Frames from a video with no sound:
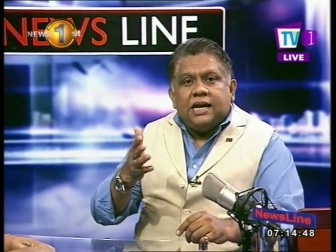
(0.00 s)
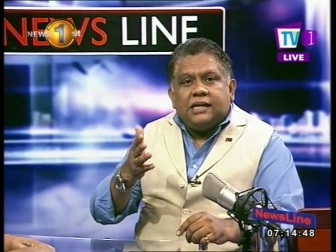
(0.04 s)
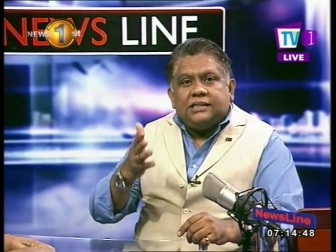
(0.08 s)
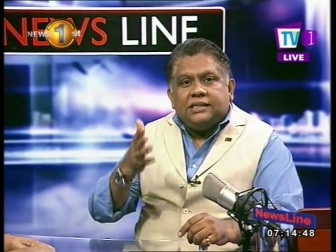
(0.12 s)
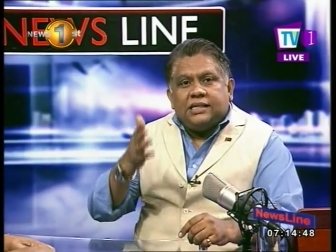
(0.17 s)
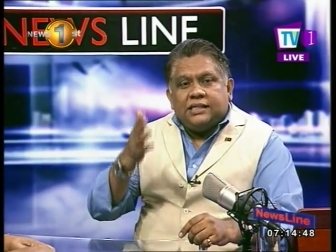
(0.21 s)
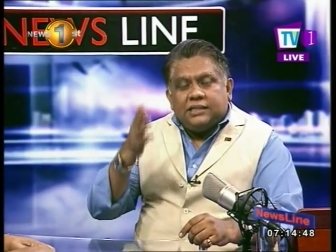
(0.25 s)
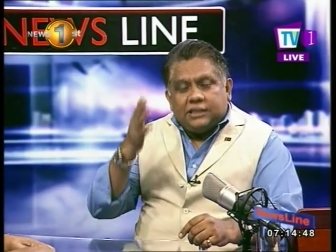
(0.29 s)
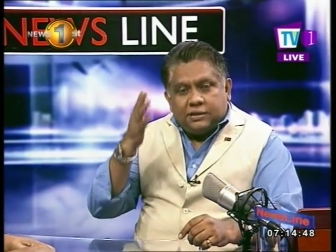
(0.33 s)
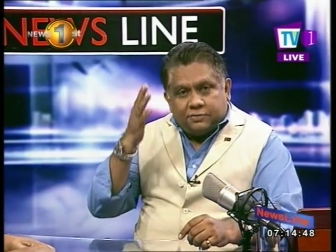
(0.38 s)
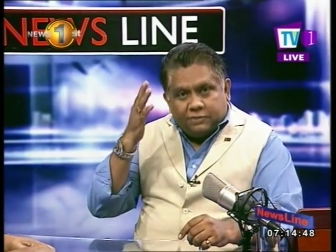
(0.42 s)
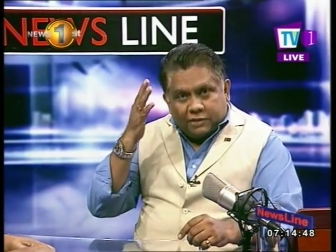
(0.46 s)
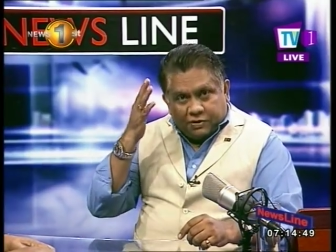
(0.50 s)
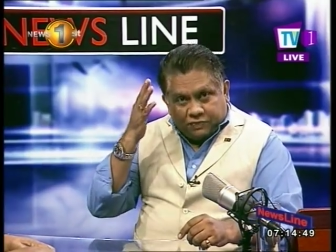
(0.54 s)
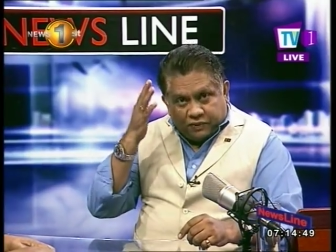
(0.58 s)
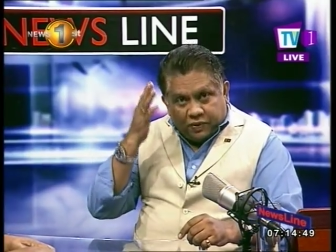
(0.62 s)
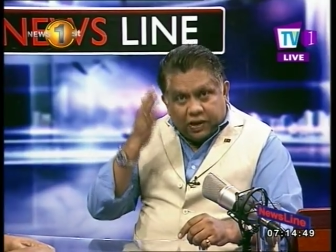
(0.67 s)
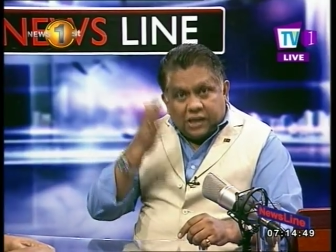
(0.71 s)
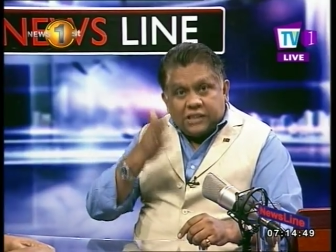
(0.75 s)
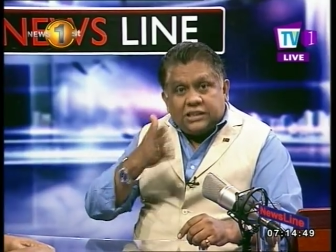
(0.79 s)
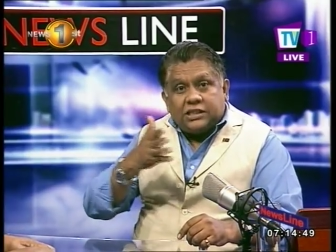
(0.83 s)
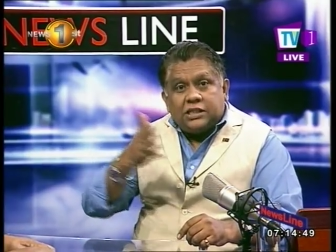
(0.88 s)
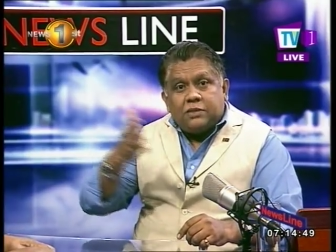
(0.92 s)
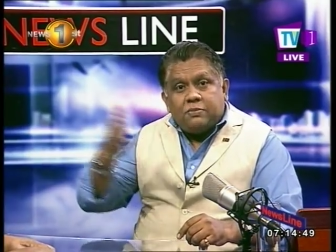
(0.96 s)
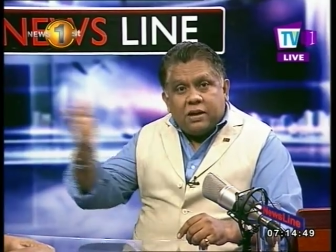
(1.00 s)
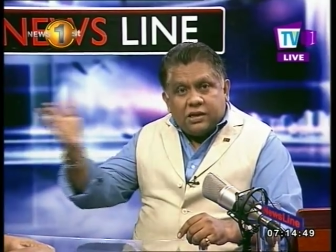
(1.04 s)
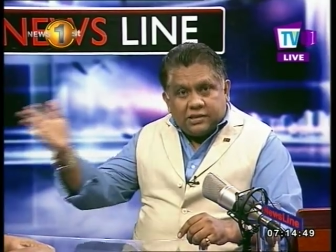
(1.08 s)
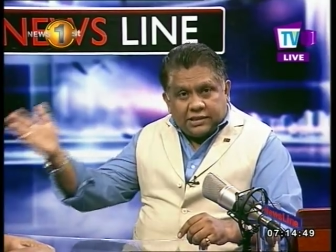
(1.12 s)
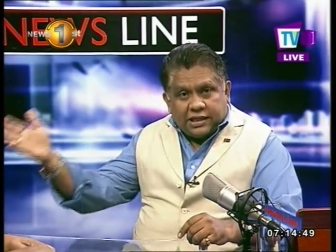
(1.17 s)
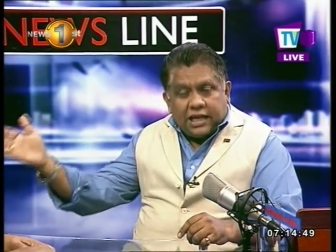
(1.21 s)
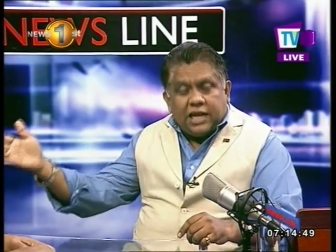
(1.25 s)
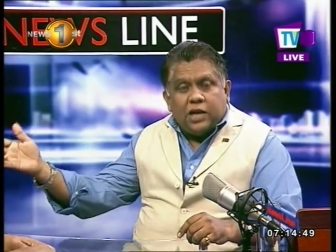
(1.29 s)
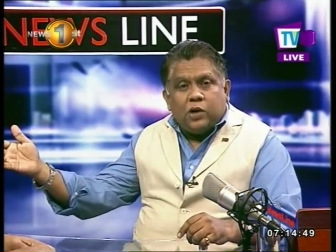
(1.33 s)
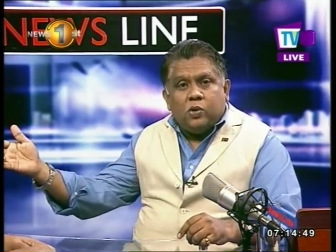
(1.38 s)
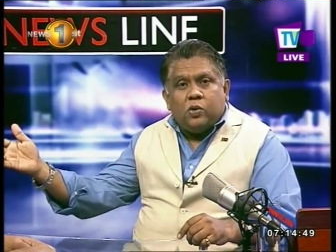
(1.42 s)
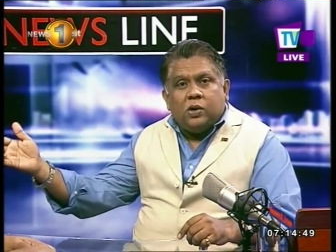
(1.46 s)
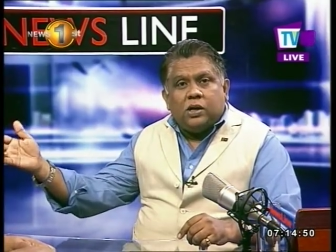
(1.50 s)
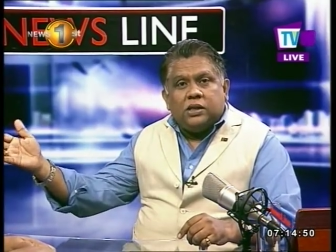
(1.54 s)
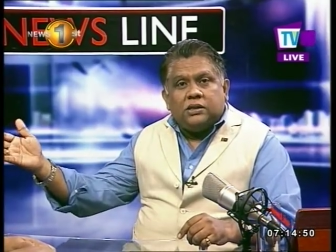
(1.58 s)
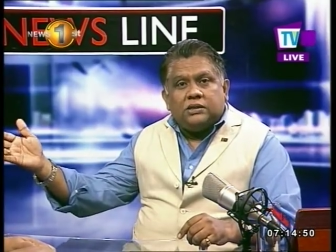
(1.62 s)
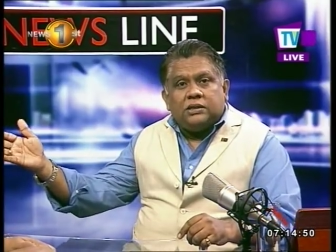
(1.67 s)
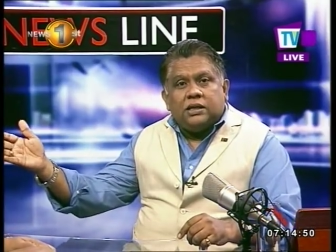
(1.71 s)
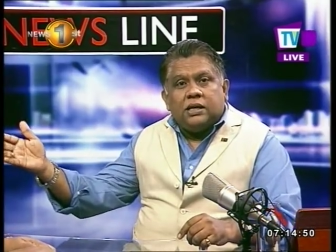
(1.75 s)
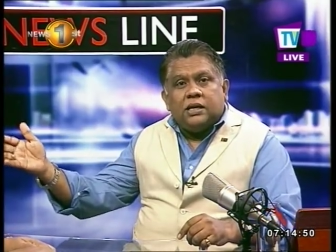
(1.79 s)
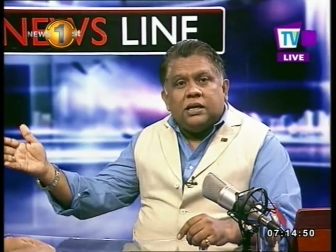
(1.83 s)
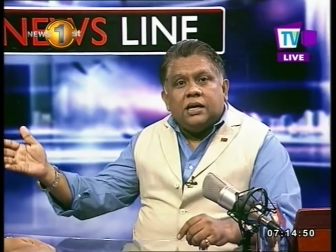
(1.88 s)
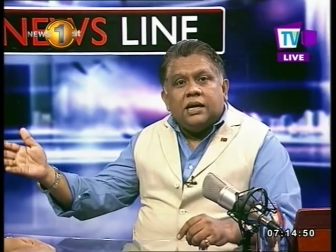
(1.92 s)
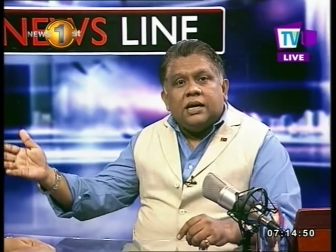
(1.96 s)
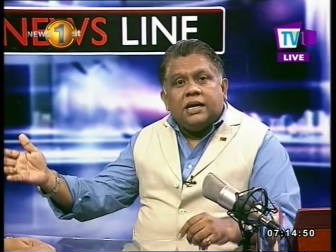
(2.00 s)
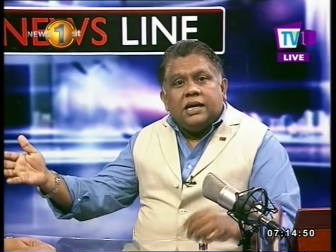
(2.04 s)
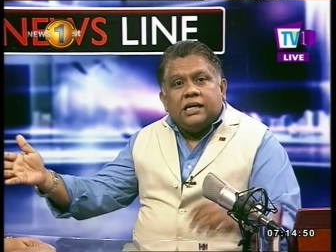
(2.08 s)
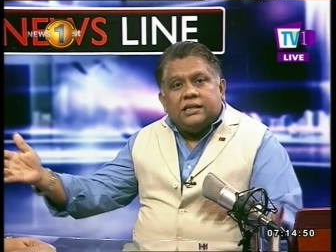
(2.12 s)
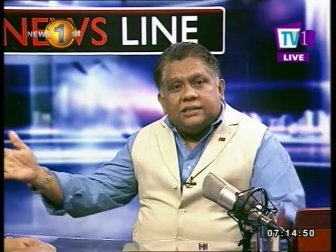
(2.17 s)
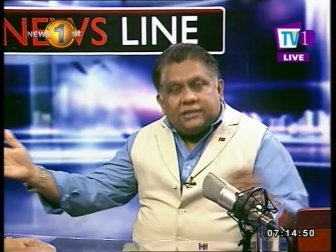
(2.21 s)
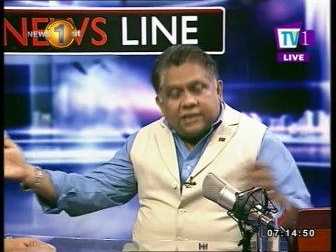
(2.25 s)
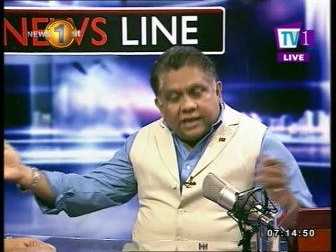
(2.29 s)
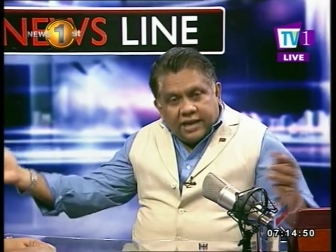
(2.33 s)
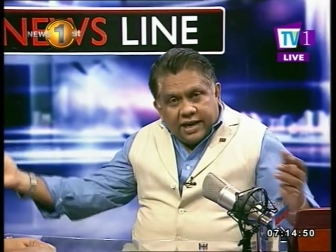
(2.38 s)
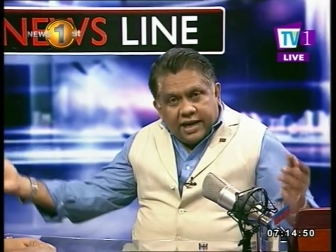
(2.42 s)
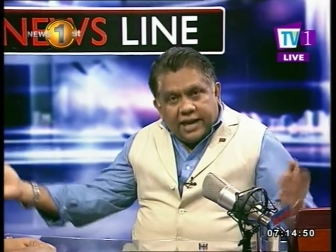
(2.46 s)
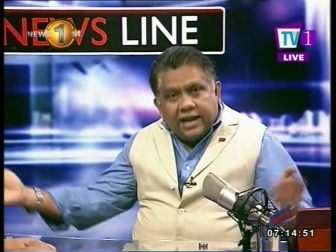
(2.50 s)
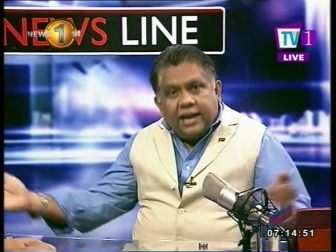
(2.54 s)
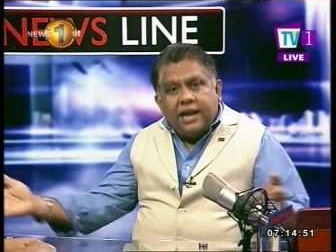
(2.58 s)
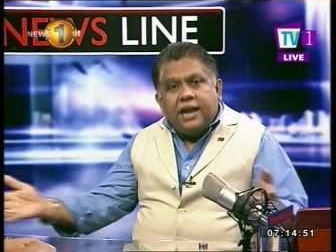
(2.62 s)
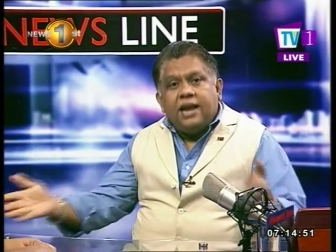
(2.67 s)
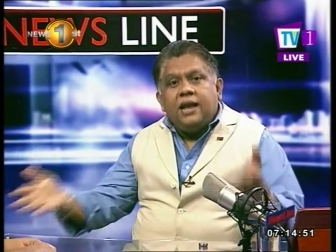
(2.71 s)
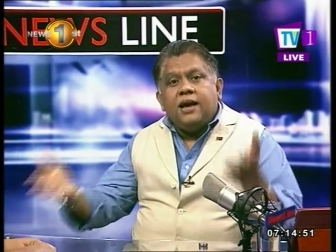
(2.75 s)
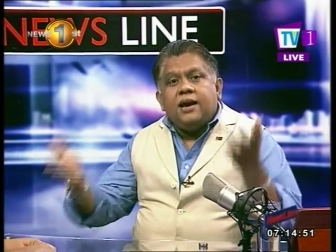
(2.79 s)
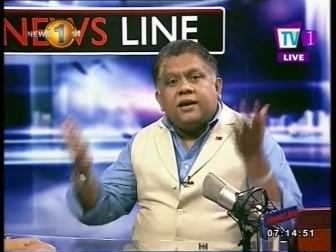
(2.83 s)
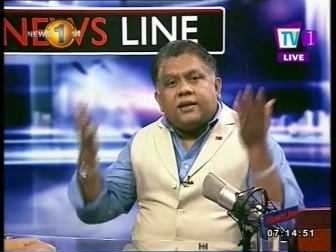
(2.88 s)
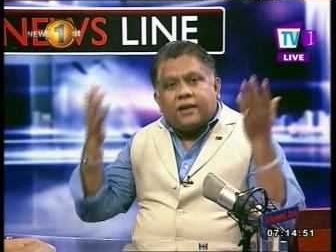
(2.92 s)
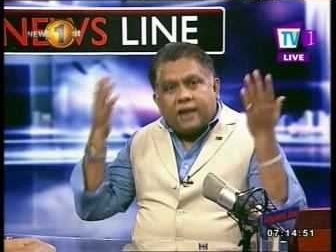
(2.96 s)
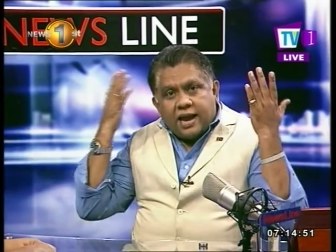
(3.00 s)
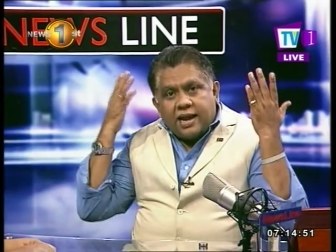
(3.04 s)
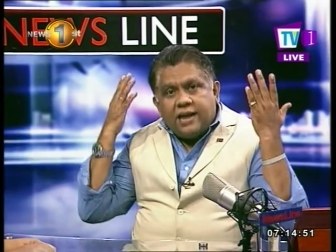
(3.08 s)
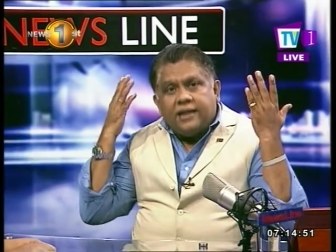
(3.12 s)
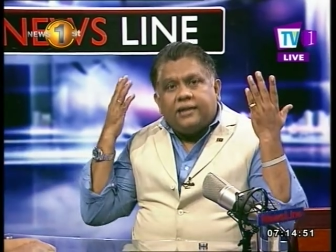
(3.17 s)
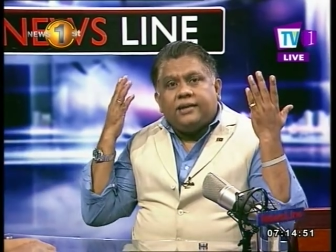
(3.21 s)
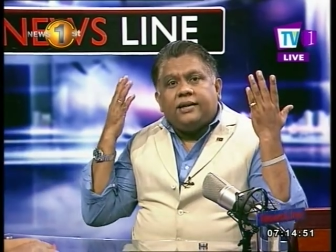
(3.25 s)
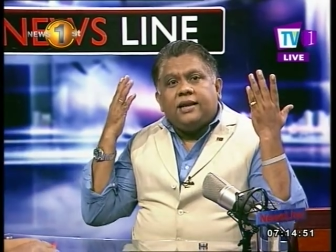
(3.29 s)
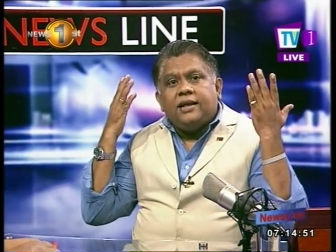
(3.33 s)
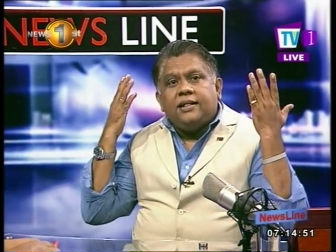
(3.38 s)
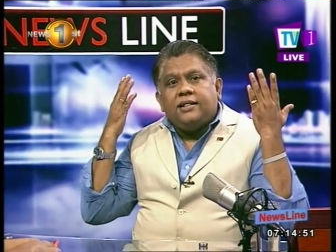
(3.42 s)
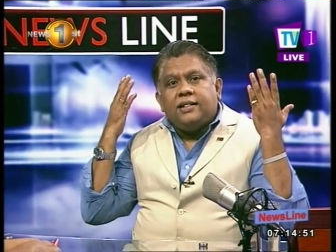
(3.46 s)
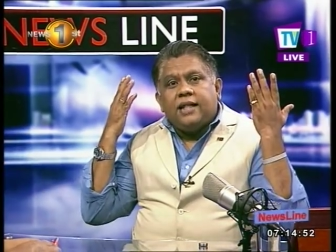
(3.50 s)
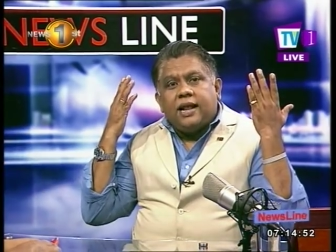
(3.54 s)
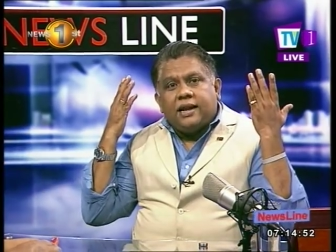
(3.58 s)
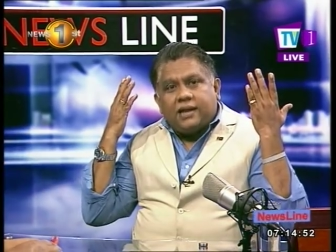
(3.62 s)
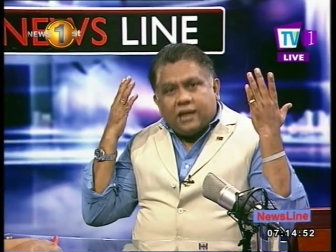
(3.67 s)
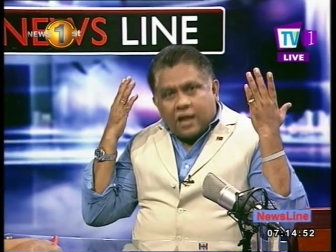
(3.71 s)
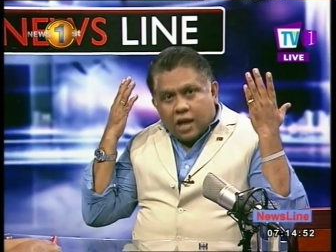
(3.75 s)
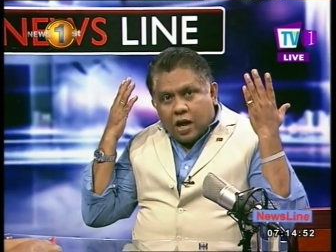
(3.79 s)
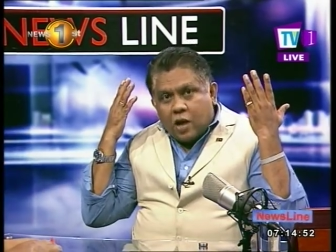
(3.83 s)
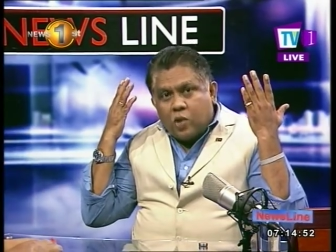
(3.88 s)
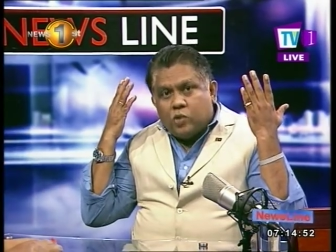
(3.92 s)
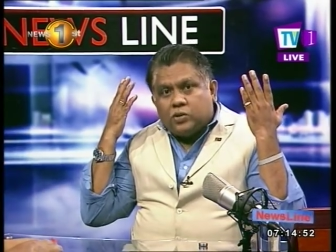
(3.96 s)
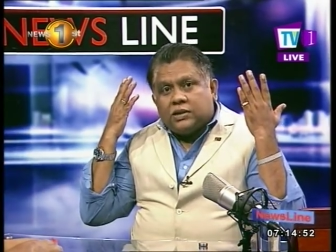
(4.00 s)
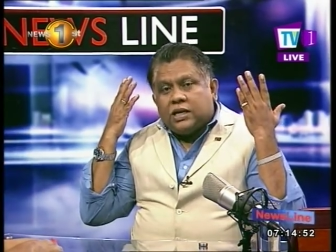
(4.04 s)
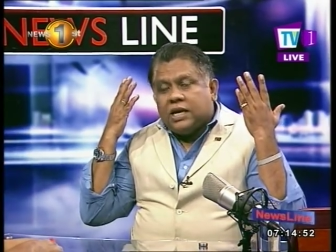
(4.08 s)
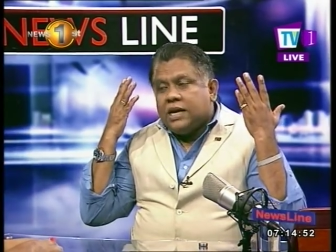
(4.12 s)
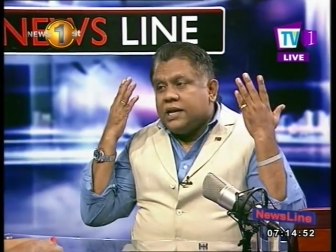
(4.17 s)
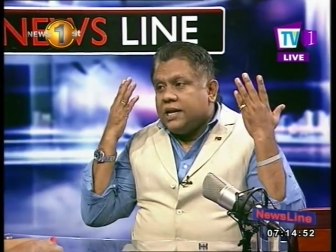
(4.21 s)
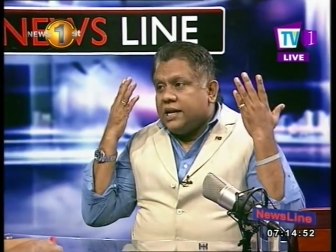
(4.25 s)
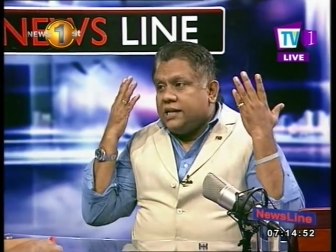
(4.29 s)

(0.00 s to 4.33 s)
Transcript: as I the, the first amongst equals, yeah. is leading a riot in that house.